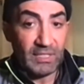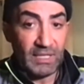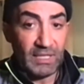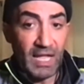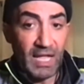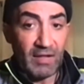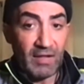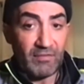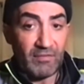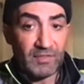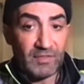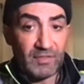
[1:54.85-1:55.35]

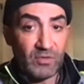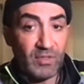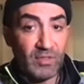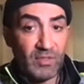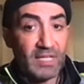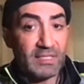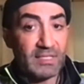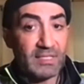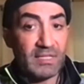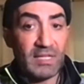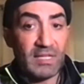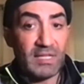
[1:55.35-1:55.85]
life so
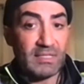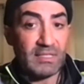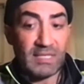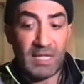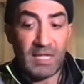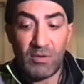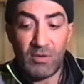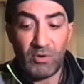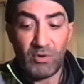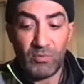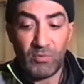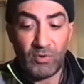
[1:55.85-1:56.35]
that that's
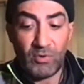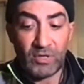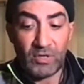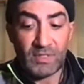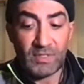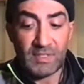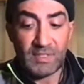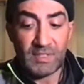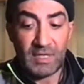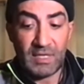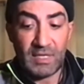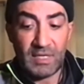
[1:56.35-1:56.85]
how it
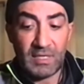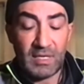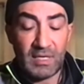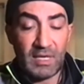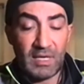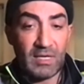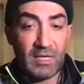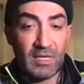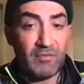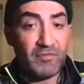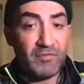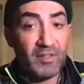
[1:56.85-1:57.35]
works in
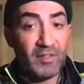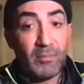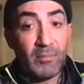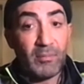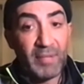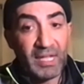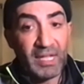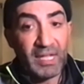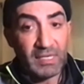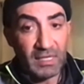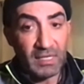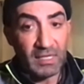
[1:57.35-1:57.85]
in
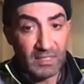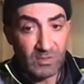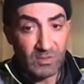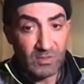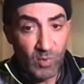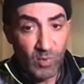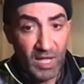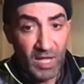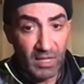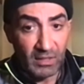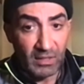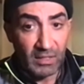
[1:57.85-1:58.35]
filmmaking as
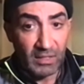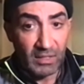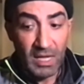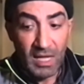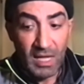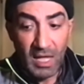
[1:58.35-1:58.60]
well